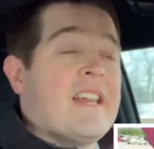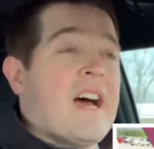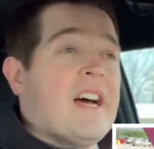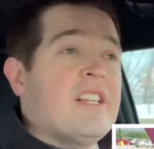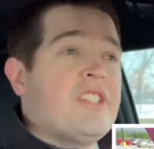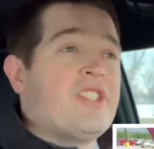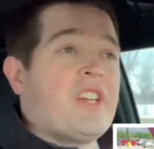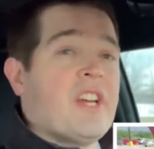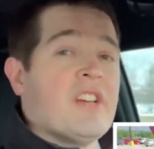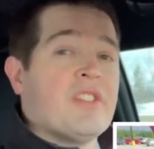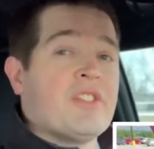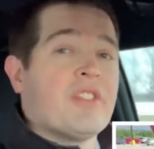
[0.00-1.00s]
Dodge
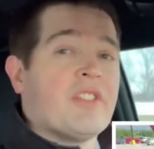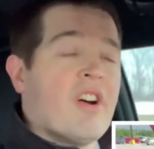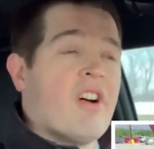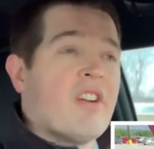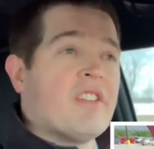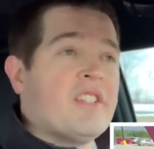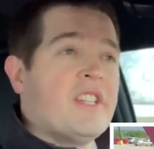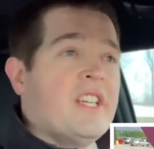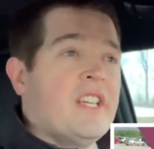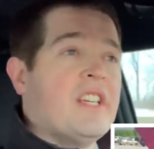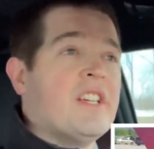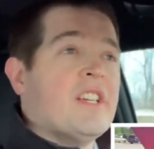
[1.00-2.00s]
Challenger RT
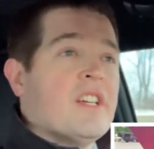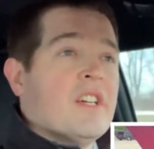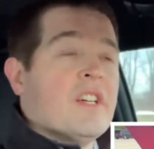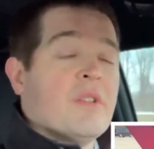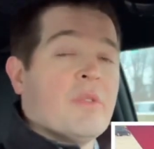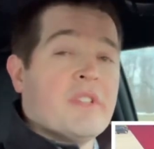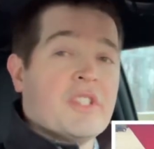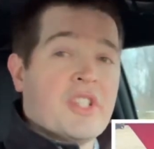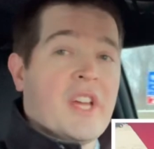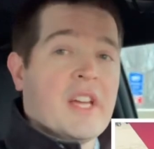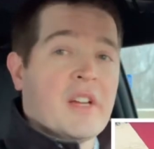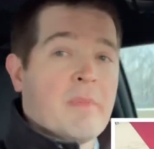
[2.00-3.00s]
with the
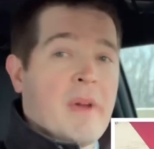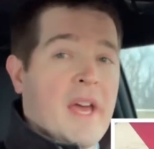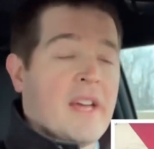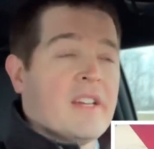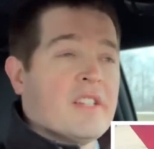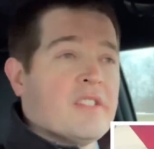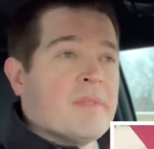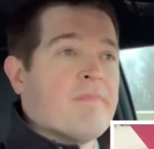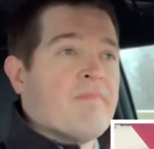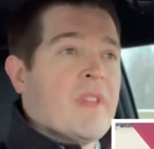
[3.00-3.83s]
shaker package.